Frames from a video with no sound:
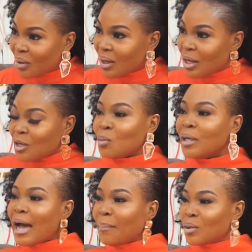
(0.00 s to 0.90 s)
Yeah. So
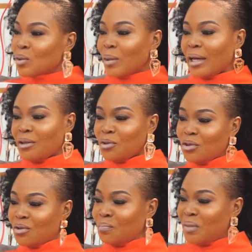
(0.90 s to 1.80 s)
what happens when, you know,
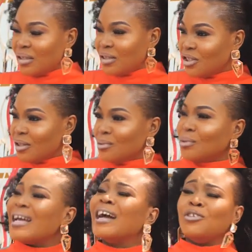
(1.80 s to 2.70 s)
your busy
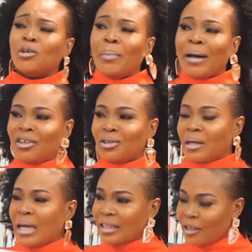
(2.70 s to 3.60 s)
schedules and your passion,
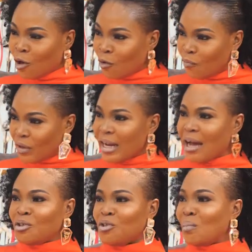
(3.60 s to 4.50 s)
the conflict,
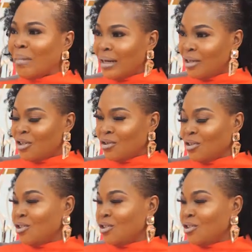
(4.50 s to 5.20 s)
how do you manage such